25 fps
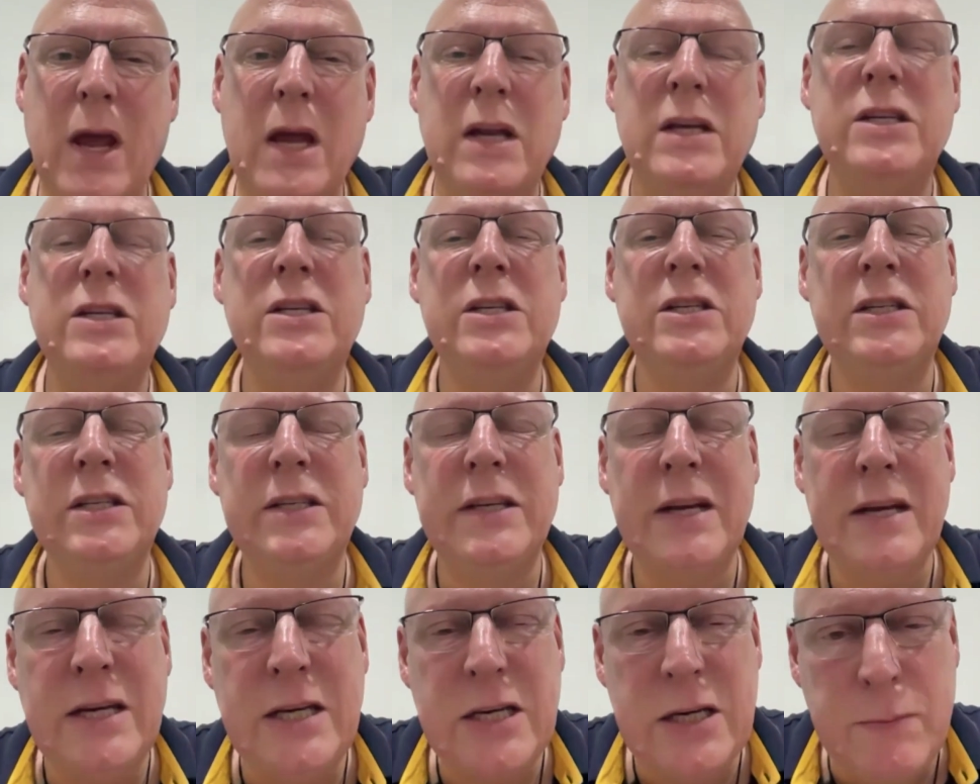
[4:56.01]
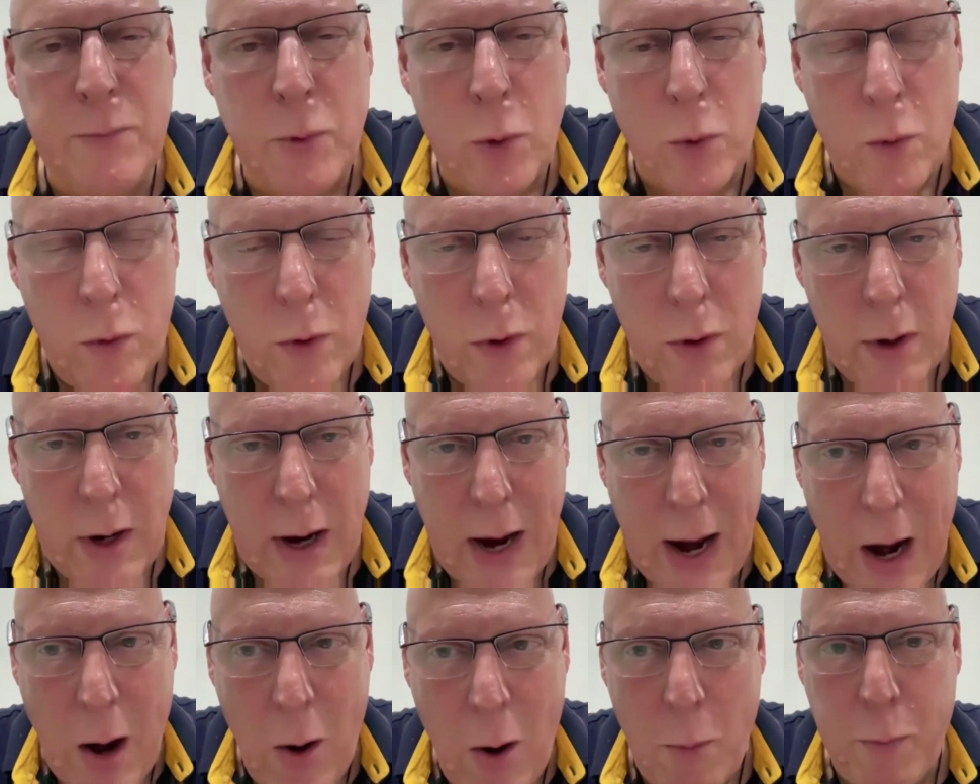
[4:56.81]
sensible
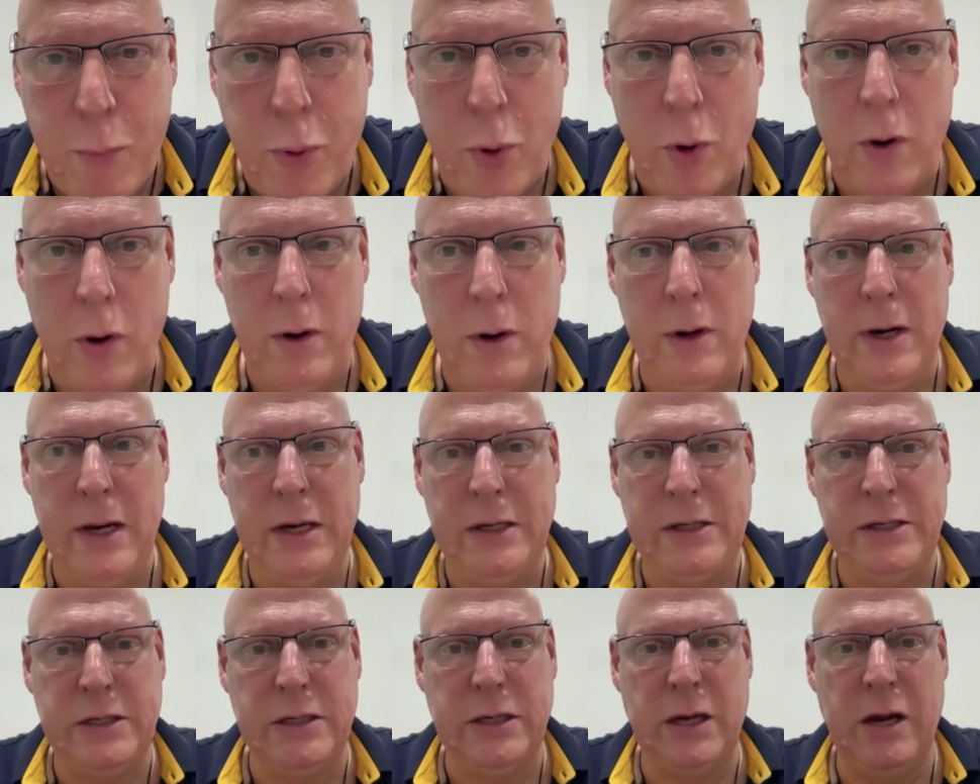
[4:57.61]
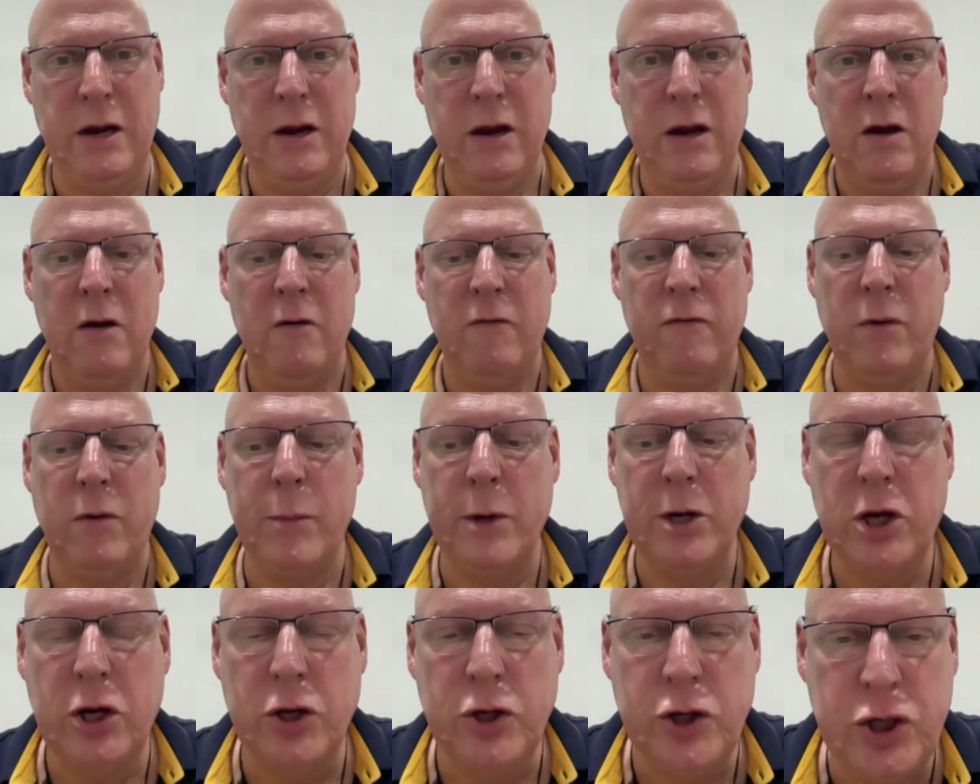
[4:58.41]
output, let's say,
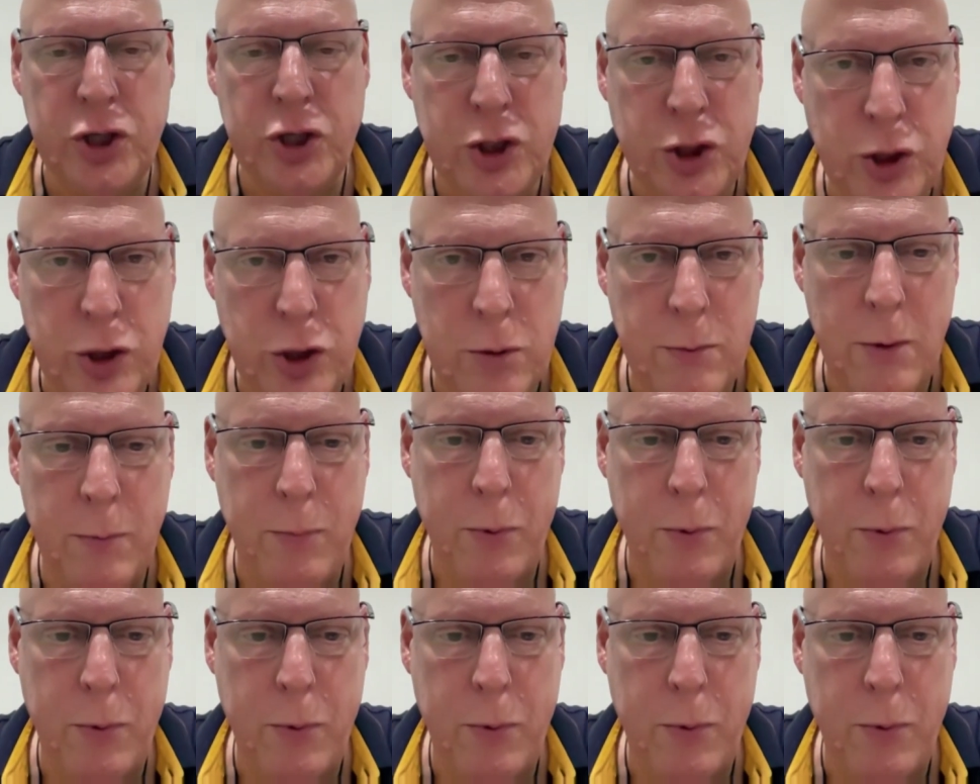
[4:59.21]
from a consumer